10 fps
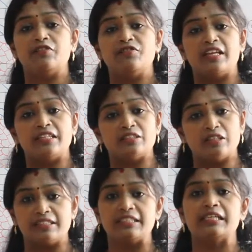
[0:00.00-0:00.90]
there is
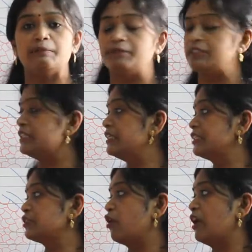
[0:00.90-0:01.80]
a single pistil, it
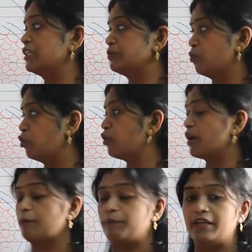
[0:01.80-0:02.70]
is called as
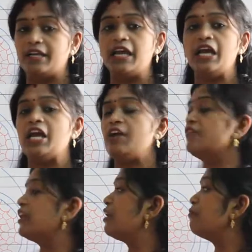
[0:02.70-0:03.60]
monocarpillary. If
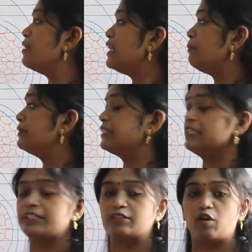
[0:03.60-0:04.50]
there are many pistils,
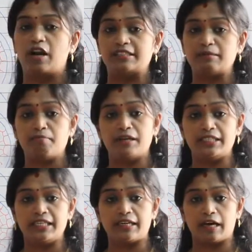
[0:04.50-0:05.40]
it is called as the
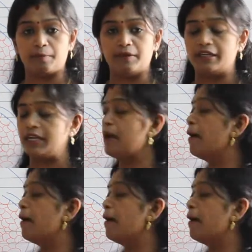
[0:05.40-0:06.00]
multicarpillary.